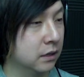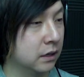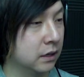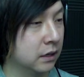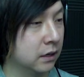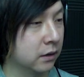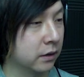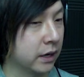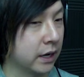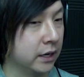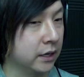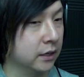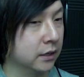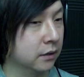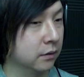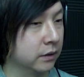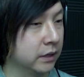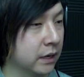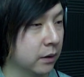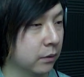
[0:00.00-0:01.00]
Okay.
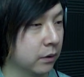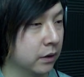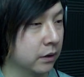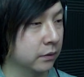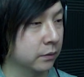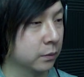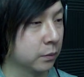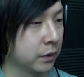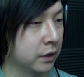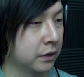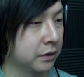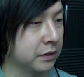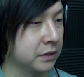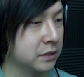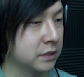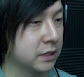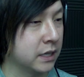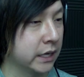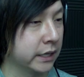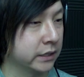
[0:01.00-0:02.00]
Yeah, what are what are
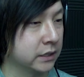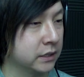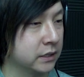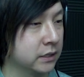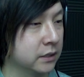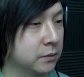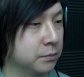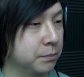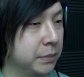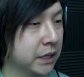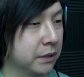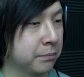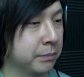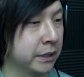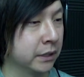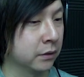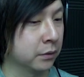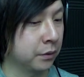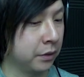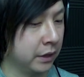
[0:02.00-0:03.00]
these things? These big
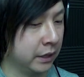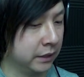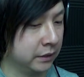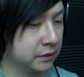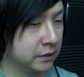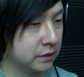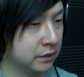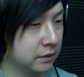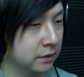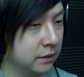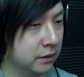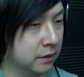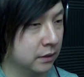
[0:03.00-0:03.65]
pillar things?